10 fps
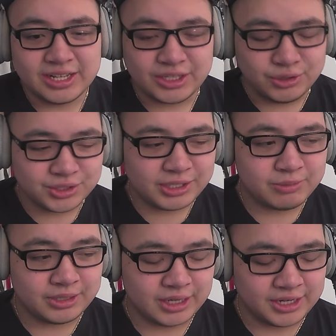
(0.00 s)
Usually
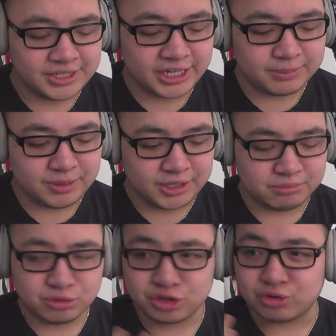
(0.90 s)
when Enygma
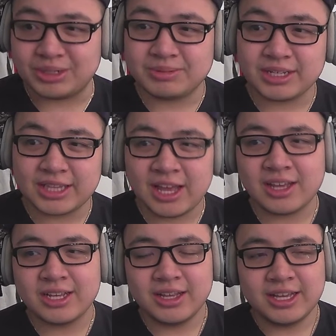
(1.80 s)
screams like that,
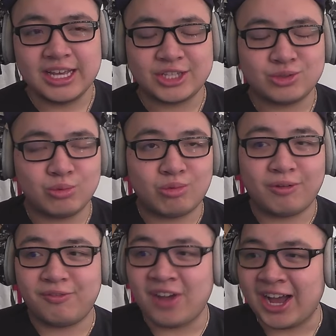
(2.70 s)
it's
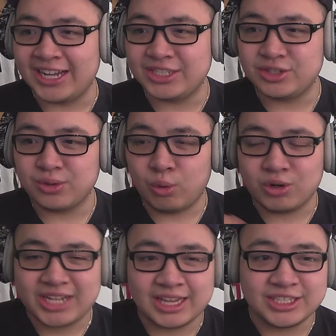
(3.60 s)
refined, or
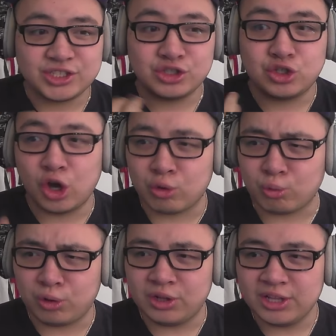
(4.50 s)
it's at least
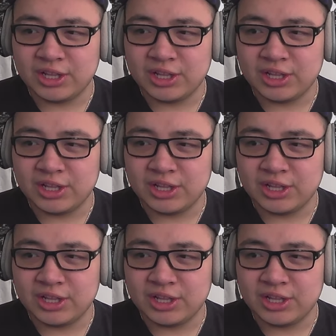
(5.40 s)
guttural.